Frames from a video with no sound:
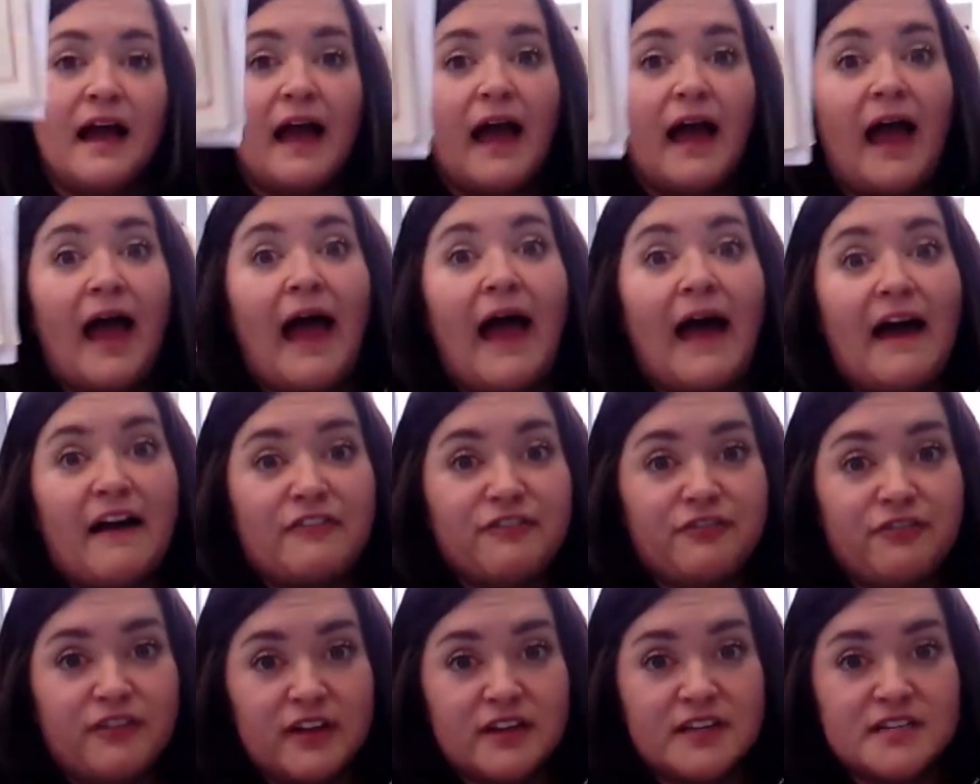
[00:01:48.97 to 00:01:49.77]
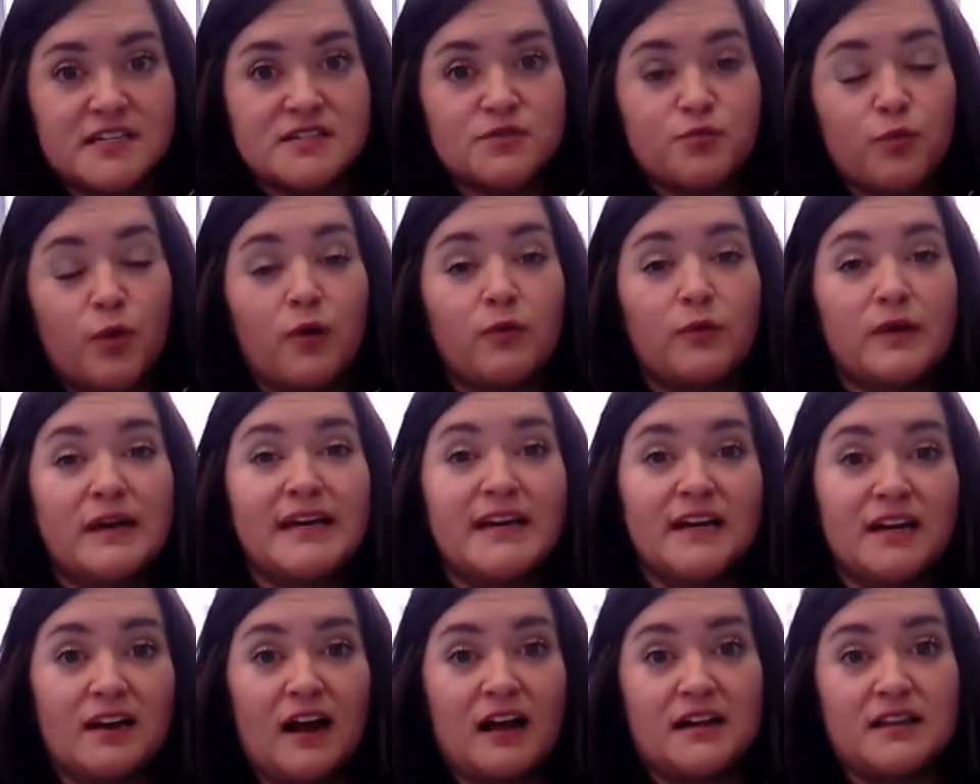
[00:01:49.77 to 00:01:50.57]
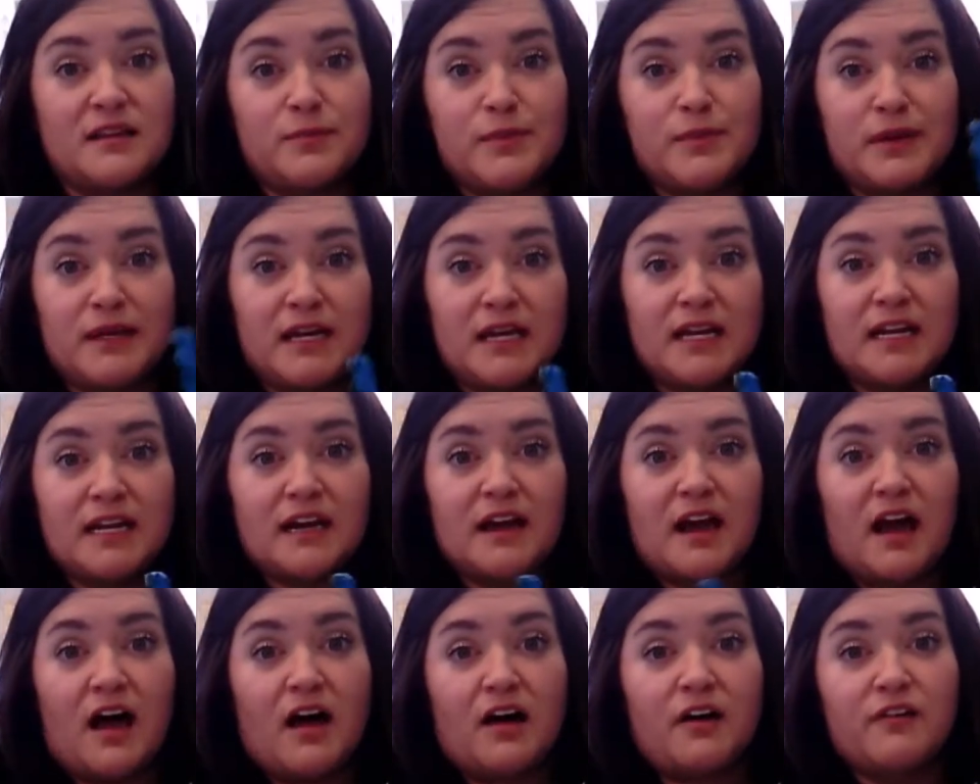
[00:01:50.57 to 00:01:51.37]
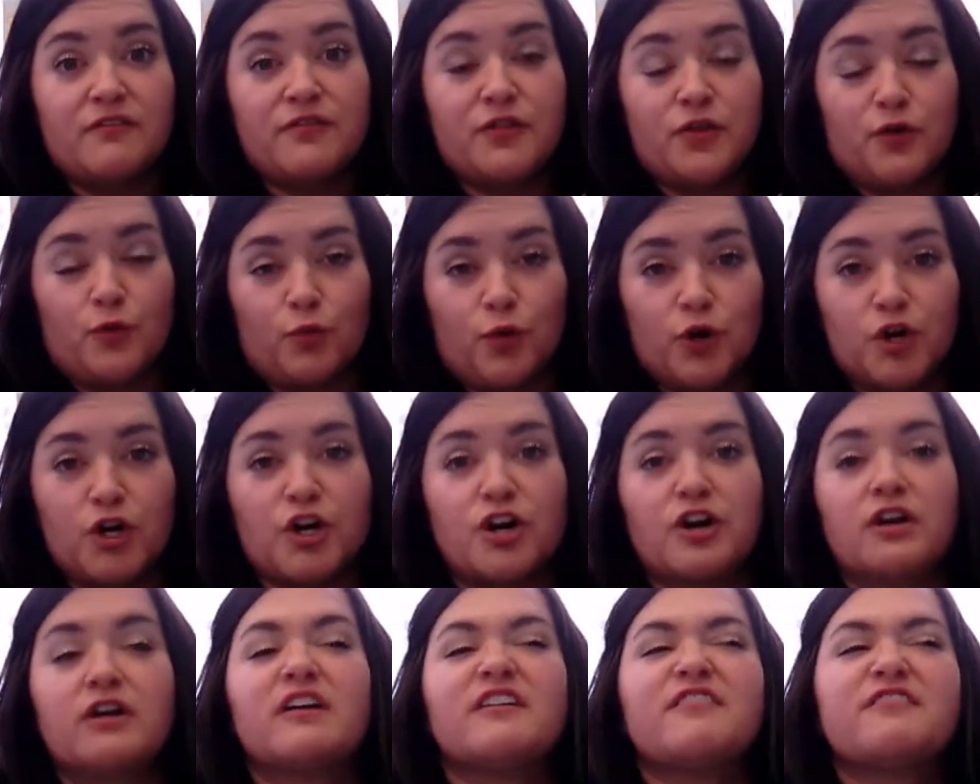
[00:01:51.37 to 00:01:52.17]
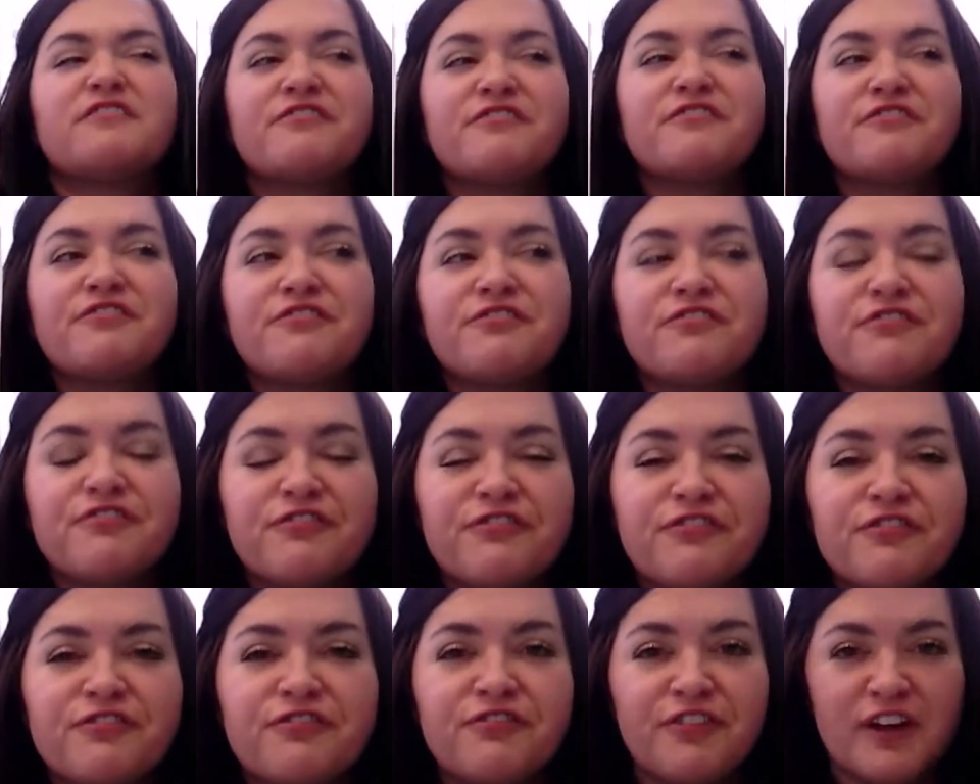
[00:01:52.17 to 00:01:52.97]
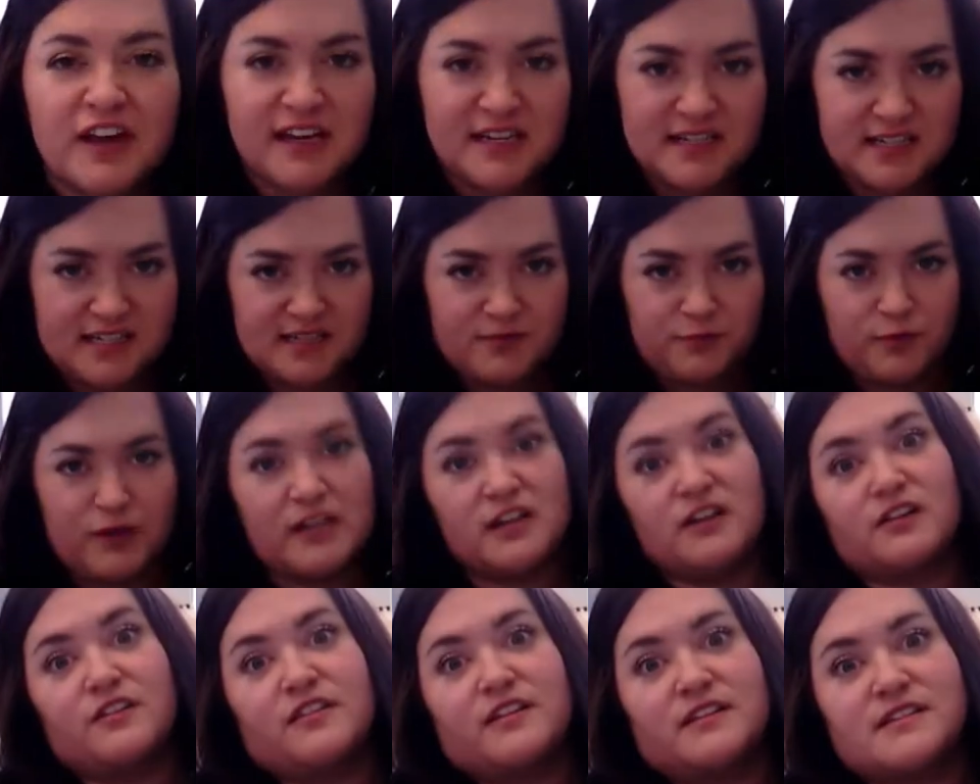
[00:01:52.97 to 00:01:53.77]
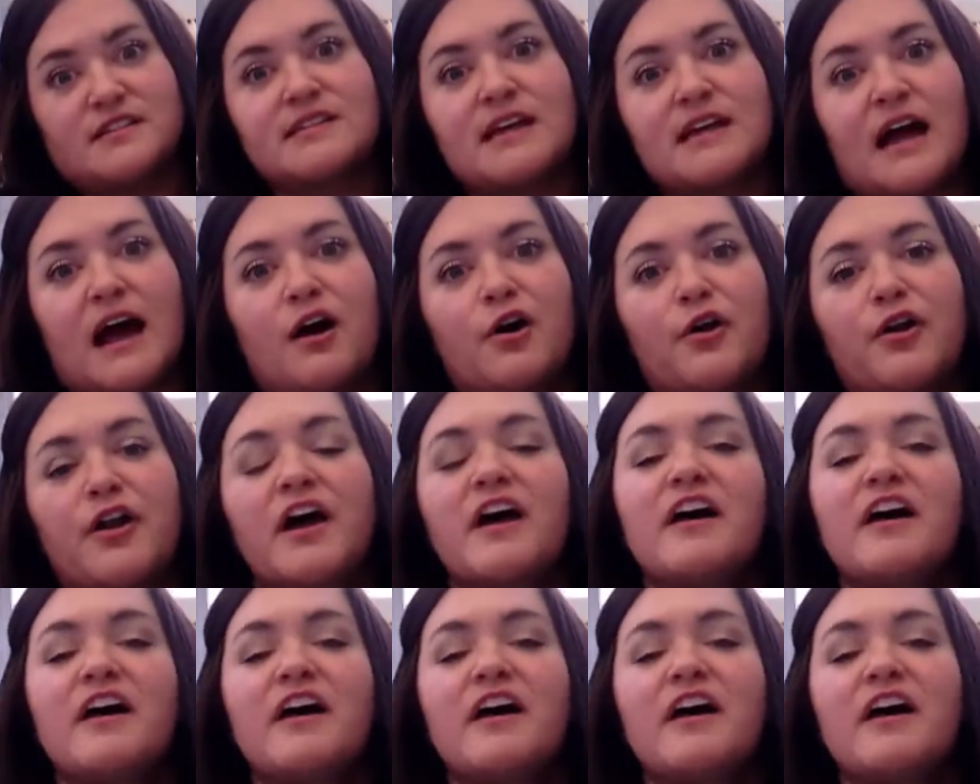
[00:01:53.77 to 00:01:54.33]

F is what we hear at the beginning of the word face. We hear the sound.